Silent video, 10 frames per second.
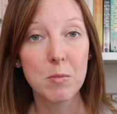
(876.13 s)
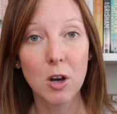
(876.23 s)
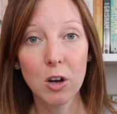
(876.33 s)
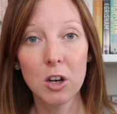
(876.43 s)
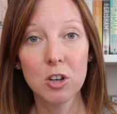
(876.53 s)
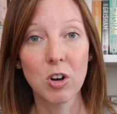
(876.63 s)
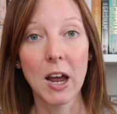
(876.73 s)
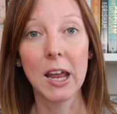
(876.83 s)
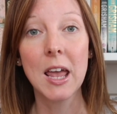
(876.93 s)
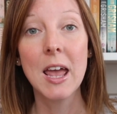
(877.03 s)
I'm not going to
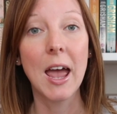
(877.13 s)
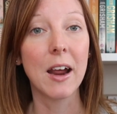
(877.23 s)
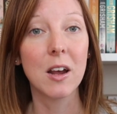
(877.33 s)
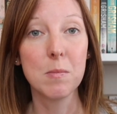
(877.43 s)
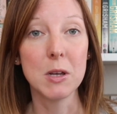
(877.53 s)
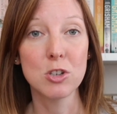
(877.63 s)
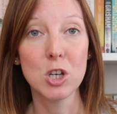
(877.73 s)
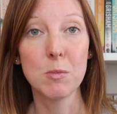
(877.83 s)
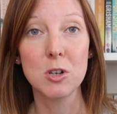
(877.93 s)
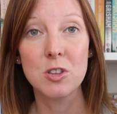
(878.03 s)
try and commit
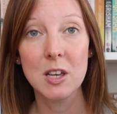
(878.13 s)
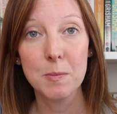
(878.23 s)
too much.